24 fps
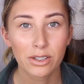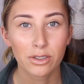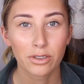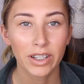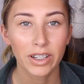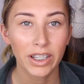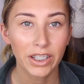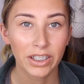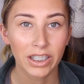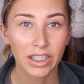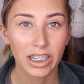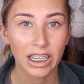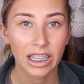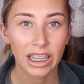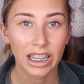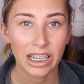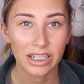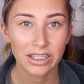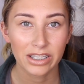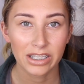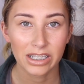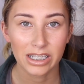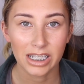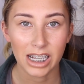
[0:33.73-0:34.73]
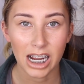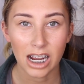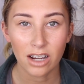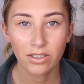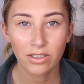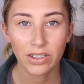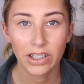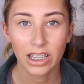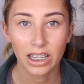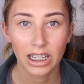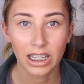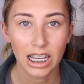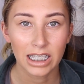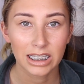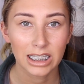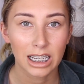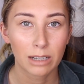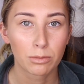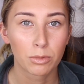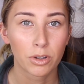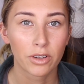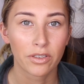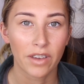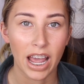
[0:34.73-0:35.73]
doing uni lectures now for the last
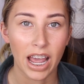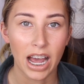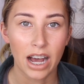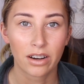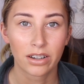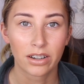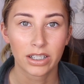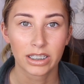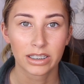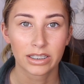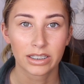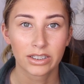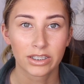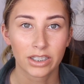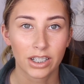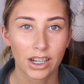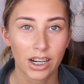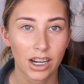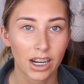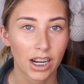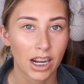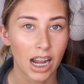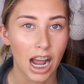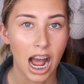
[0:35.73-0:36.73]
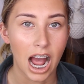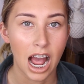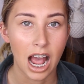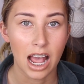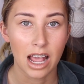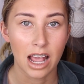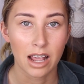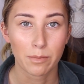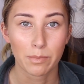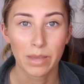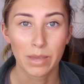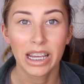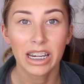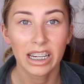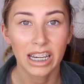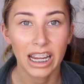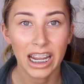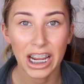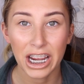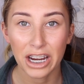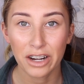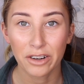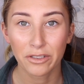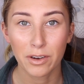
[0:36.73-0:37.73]
couple of hours, so I'm in
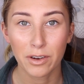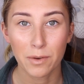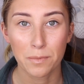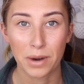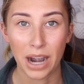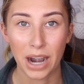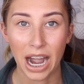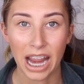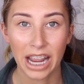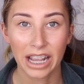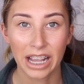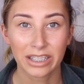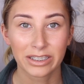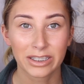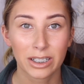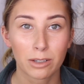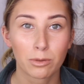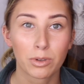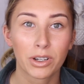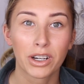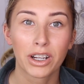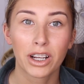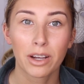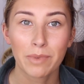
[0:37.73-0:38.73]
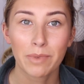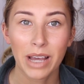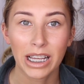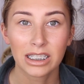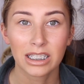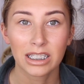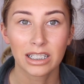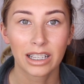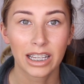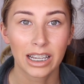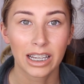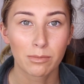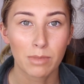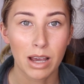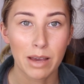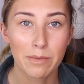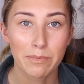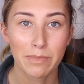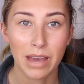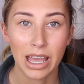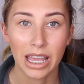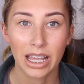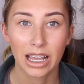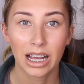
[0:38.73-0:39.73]
need of a break. So I'm going to go back to cleaning my
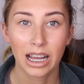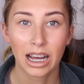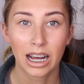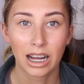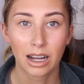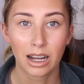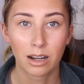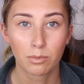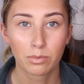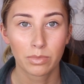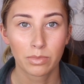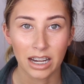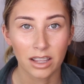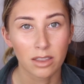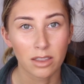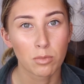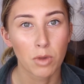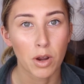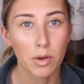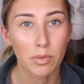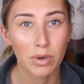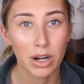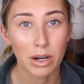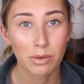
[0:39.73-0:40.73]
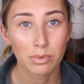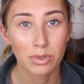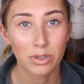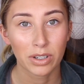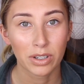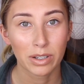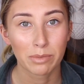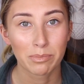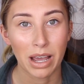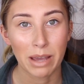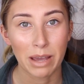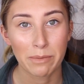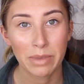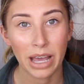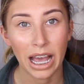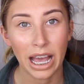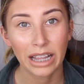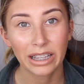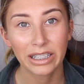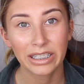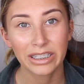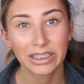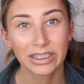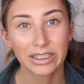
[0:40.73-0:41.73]
makeup. At the moment I'm doing my
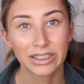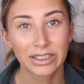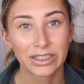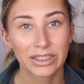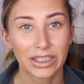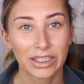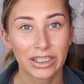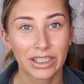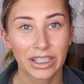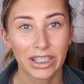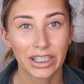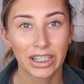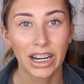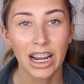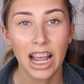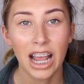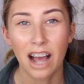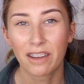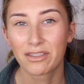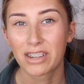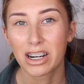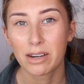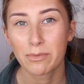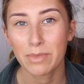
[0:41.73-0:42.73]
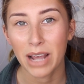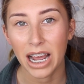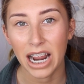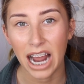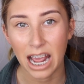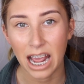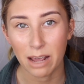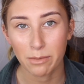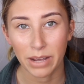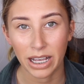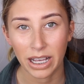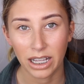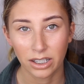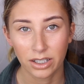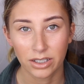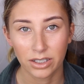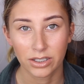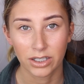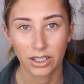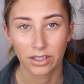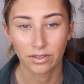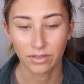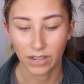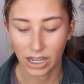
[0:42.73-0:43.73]
palettes, so I've done about 8 palettes
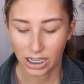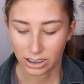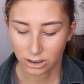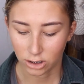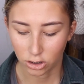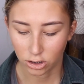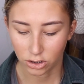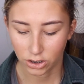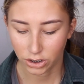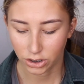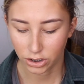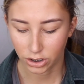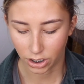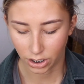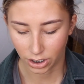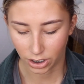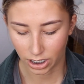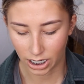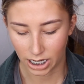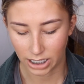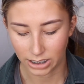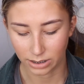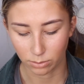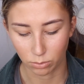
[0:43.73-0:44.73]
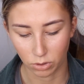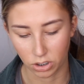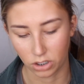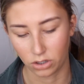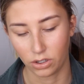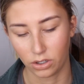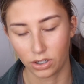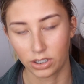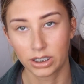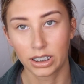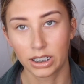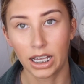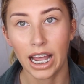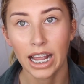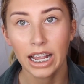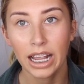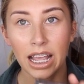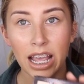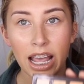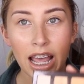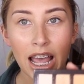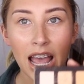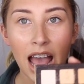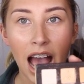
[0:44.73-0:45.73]
so far, so I'll just show you guys what it looks like.
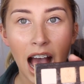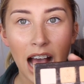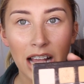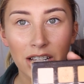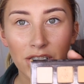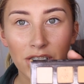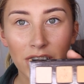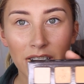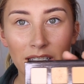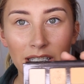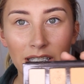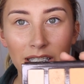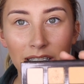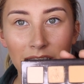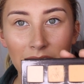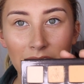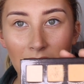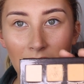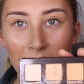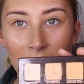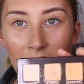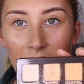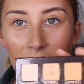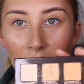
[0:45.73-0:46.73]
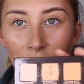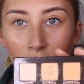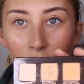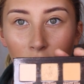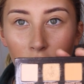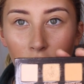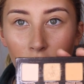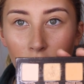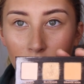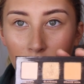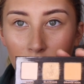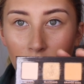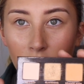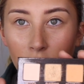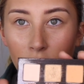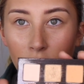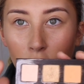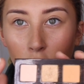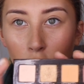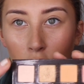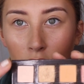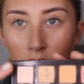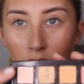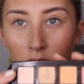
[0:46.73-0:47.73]
As you can see, I've gotten rid of
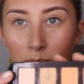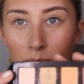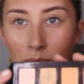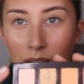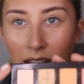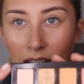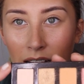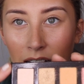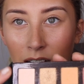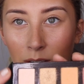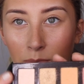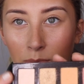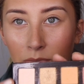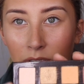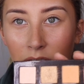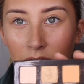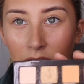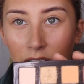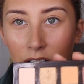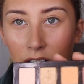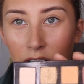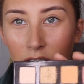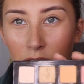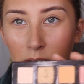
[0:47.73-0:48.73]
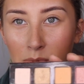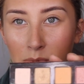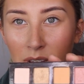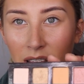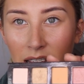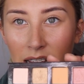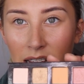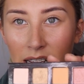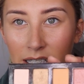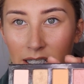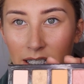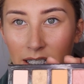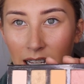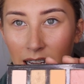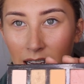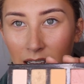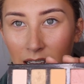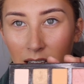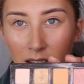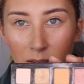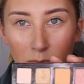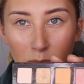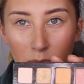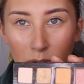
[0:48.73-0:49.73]
all the makeup that accumulates
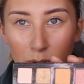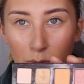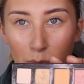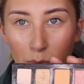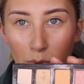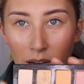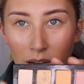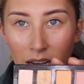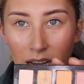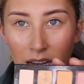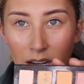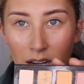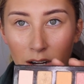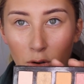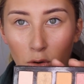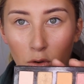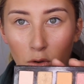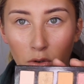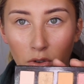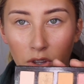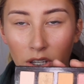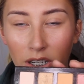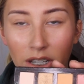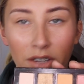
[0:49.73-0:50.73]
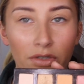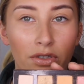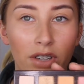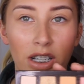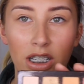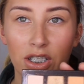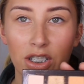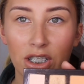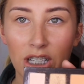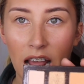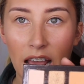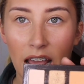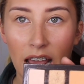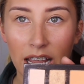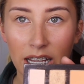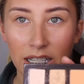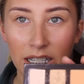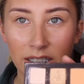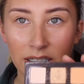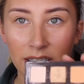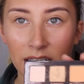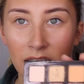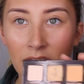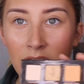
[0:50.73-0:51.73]
like in between all the different
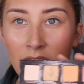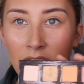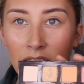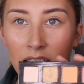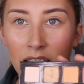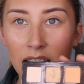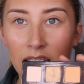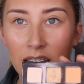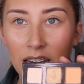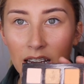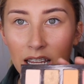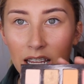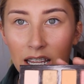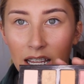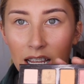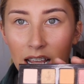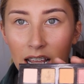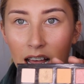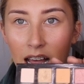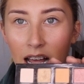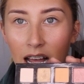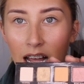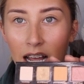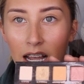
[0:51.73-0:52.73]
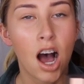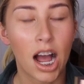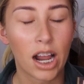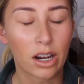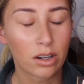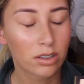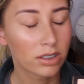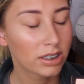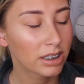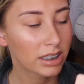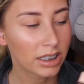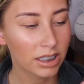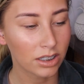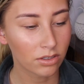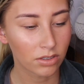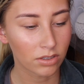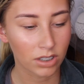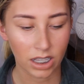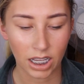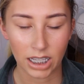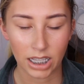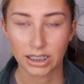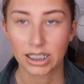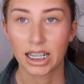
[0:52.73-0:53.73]
shades in here. I honestly didn't
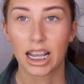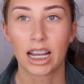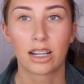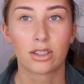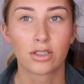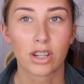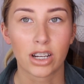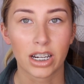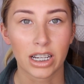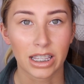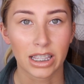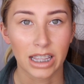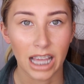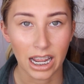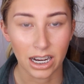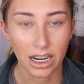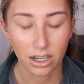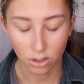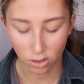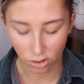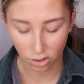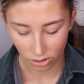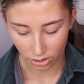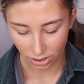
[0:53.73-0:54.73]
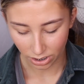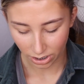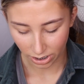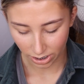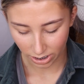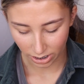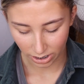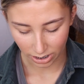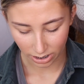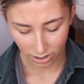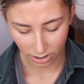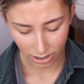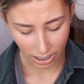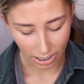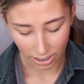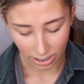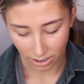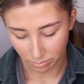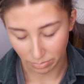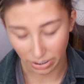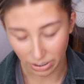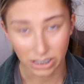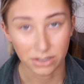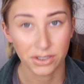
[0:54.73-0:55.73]
realise how dirty they had gotten, and it
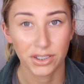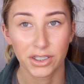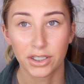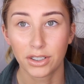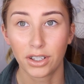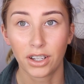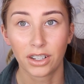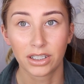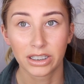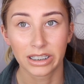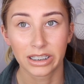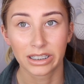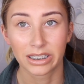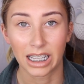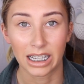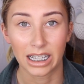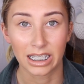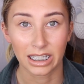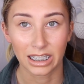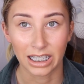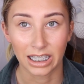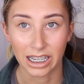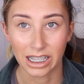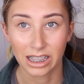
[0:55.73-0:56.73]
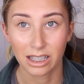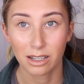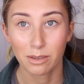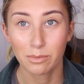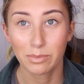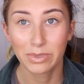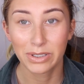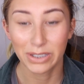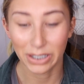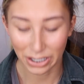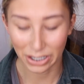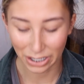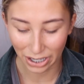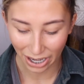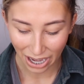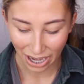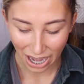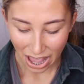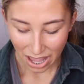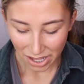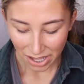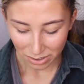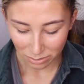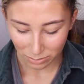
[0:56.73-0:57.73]
had been so long since I'd cleaned them, so it
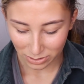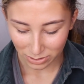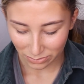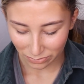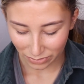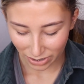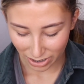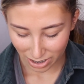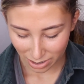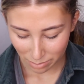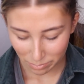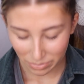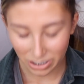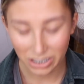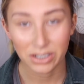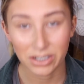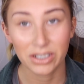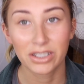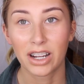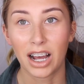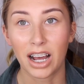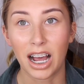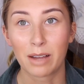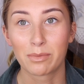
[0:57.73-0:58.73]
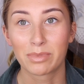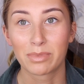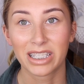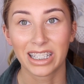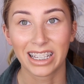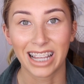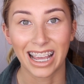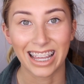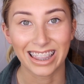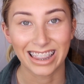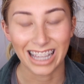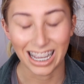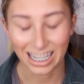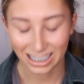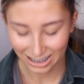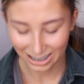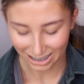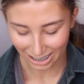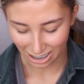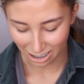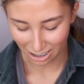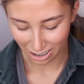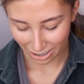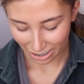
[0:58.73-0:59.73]
was very much time to get that
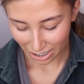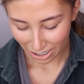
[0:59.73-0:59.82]
done.